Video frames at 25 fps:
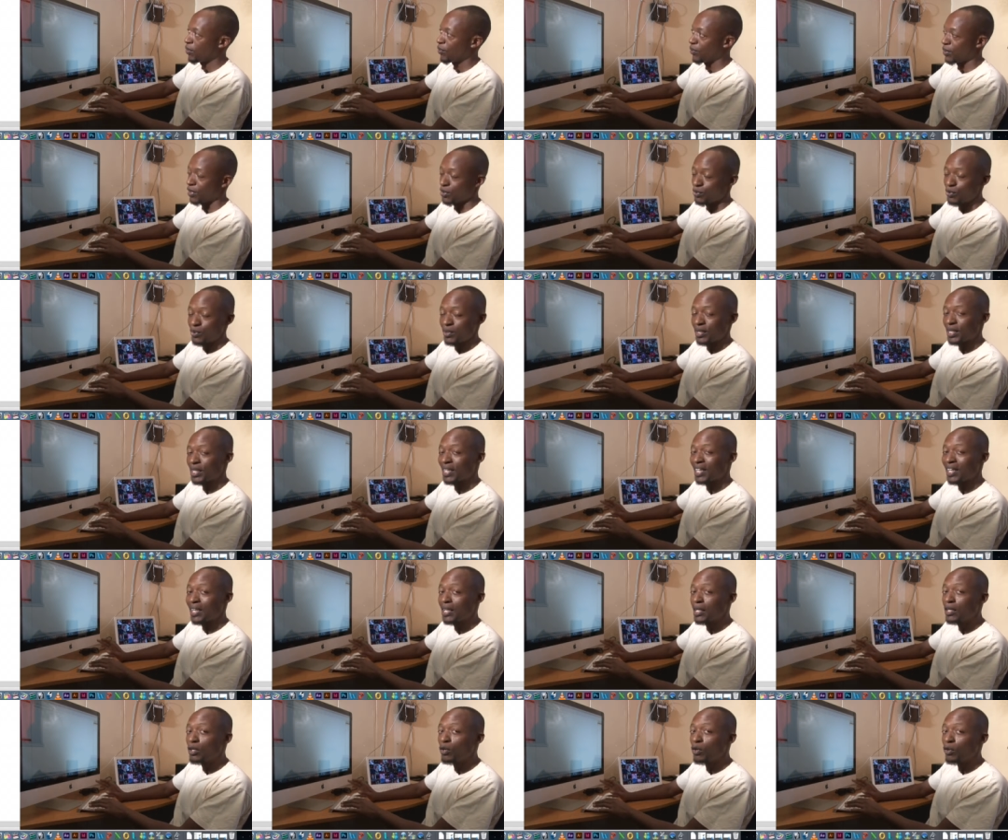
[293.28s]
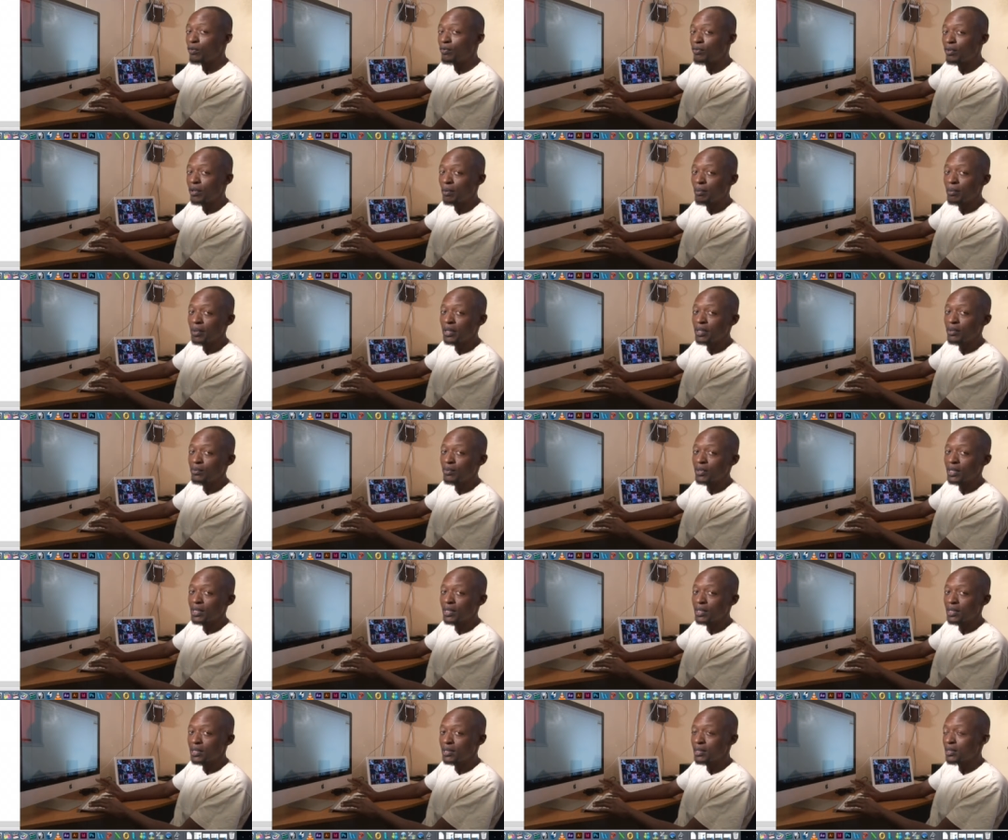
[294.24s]
We're doing illegal
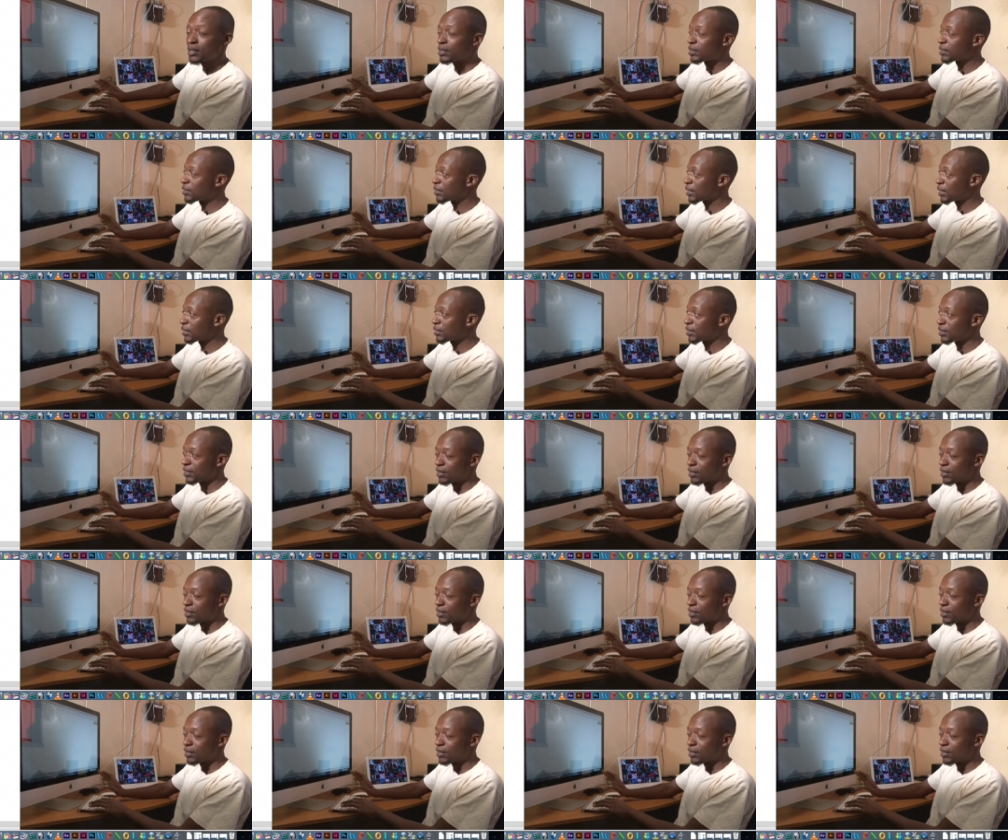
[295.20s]
filming. This is set